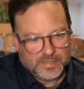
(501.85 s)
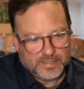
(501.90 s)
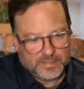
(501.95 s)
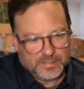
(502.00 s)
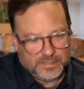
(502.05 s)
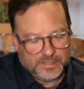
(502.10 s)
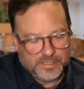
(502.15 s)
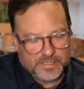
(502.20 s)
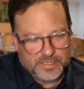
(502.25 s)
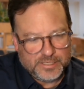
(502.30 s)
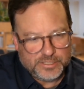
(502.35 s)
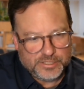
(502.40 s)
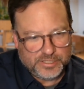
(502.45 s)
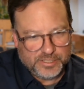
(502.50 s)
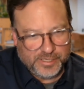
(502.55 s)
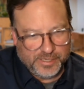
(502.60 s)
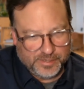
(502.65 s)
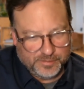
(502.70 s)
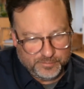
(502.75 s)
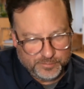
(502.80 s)

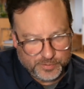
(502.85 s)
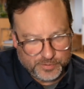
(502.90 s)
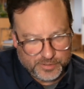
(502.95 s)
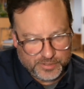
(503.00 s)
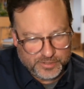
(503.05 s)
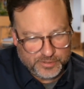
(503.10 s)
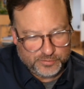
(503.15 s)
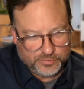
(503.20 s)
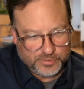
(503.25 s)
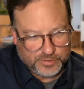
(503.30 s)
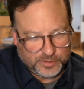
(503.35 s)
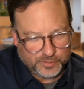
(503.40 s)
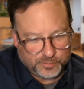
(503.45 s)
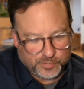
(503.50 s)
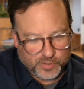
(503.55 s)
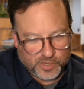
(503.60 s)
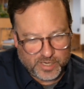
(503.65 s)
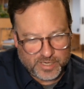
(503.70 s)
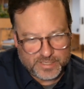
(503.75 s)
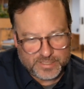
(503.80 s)
clinician input during the
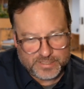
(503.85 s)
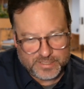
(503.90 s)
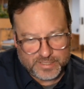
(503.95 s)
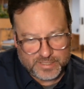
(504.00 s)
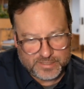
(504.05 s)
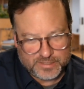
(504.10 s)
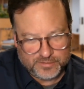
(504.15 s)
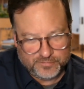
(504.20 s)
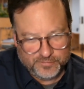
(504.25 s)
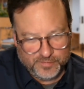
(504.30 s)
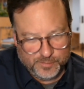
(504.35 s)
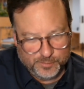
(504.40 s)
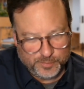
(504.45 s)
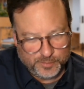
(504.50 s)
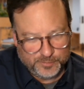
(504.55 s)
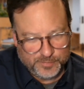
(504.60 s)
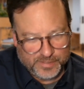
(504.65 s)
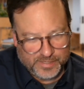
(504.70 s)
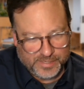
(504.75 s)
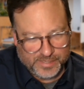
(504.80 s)
process of
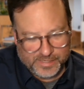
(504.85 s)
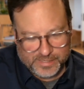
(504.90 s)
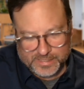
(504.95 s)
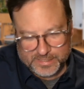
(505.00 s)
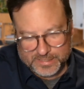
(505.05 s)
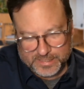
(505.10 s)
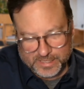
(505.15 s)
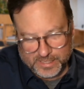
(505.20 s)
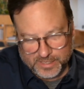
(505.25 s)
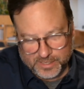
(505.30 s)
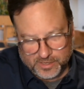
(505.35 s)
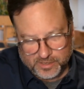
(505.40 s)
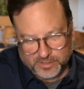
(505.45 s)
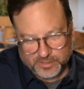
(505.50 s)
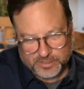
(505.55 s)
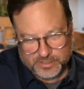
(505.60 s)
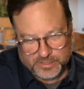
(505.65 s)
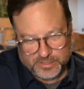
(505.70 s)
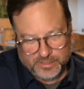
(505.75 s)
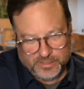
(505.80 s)
implementing any
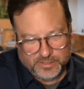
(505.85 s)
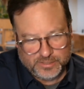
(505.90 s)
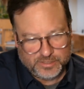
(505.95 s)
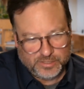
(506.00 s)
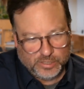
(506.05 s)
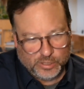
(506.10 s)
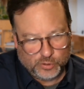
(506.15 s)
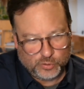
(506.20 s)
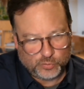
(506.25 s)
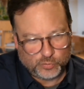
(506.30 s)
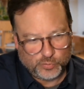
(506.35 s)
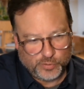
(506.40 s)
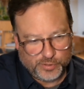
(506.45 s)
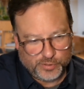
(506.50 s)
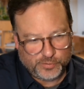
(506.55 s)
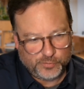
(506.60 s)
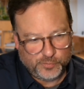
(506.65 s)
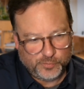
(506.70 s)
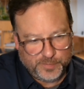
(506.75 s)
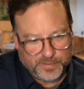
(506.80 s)
technology is a
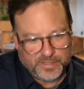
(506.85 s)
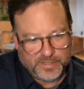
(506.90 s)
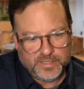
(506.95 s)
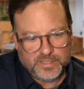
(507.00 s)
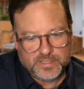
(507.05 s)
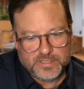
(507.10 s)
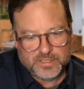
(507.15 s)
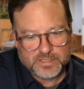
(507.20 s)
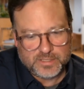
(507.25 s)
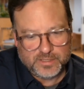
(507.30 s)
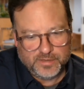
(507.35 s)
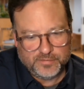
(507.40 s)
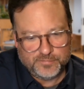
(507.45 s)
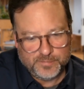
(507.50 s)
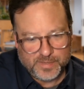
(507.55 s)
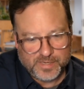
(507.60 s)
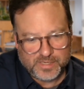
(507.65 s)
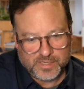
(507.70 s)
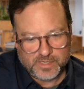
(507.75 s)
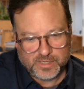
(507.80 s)
critical piece of
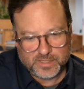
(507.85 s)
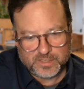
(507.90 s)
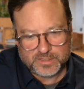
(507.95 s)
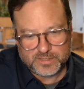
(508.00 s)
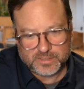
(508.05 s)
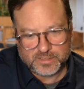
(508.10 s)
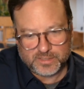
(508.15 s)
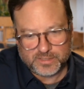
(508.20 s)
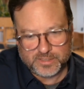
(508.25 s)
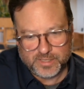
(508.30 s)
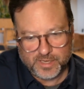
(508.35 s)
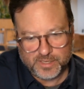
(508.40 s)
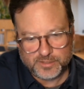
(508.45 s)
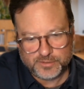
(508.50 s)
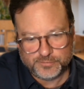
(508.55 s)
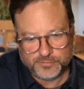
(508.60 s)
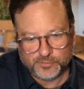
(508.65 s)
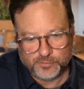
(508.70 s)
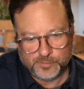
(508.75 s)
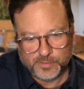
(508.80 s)
making it
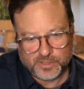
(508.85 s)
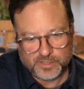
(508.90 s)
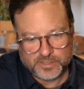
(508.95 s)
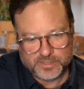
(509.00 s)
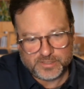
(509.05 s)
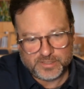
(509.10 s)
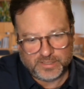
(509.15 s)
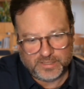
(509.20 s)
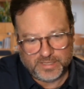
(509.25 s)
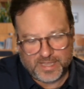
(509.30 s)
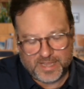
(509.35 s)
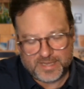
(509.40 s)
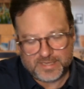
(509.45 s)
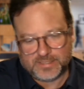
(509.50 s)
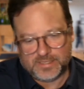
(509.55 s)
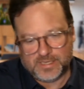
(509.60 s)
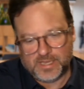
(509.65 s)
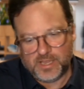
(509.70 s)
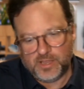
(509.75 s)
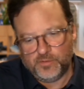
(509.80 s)
successful because the
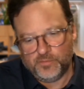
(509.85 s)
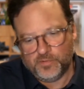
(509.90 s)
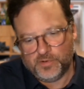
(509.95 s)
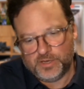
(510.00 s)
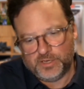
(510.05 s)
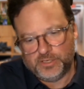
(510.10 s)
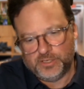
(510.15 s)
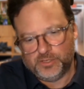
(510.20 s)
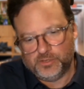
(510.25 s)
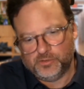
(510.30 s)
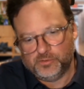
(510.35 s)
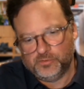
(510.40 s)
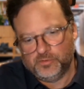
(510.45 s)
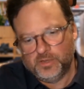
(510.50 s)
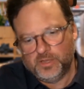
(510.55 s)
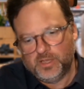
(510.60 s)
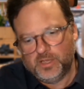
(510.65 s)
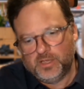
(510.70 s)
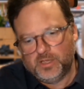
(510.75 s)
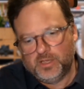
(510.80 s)
last thing you want to do
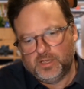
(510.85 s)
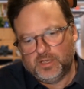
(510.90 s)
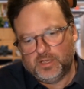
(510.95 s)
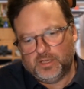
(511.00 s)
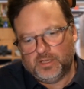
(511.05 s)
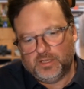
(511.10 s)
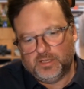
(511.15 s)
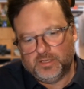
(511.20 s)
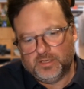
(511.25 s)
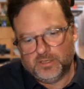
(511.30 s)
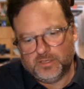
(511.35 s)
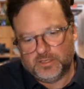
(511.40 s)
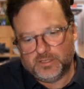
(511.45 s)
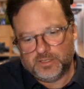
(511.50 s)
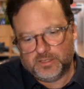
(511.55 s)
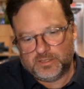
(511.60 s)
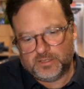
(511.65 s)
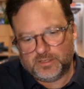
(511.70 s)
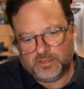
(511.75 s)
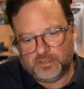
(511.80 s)

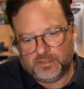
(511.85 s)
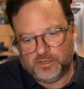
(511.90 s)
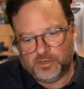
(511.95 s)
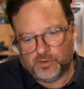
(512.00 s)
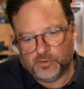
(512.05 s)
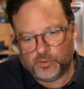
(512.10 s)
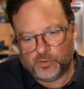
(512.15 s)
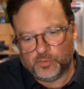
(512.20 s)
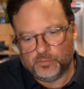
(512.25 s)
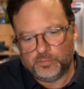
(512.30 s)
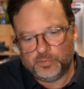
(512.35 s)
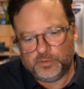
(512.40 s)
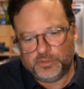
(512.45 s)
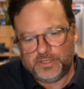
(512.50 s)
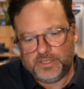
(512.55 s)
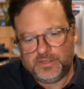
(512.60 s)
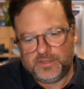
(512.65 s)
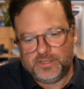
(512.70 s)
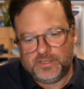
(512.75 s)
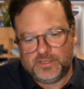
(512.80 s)
is,
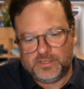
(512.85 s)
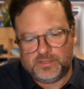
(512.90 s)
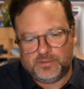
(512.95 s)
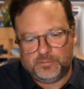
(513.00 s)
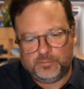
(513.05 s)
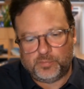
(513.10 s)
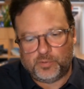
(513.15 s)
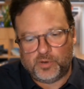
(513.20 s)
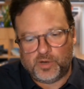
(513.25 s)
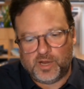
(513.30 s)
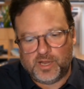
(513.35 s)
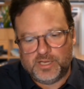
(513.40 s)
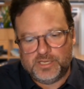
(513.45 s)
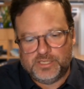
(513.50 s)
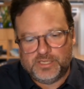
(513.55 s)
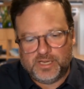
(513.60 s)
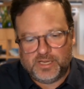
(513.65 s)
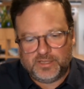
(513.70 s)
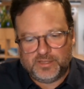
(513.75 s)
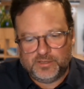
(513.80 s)
complete this
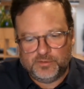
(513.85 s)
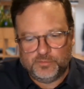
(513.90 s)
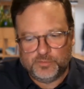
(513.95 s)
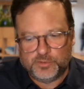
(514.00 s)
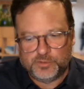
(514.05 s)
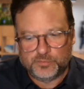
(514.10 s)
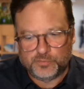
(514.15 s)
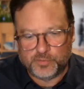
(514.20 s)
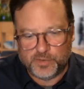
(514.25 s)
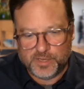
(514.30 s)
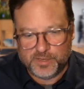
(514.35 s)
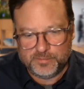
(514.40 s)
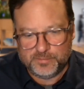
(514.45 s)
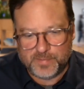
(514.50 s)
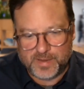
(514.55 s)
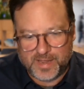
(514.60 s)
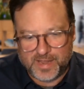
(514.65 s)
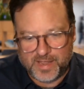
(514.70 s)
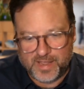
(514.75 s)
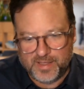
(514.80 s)
project that was run
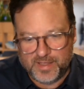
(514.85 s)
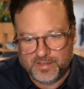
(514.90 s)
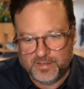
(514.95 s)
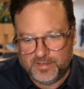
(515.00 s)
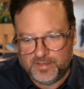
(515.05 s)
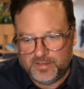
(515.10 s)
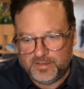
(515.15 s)
by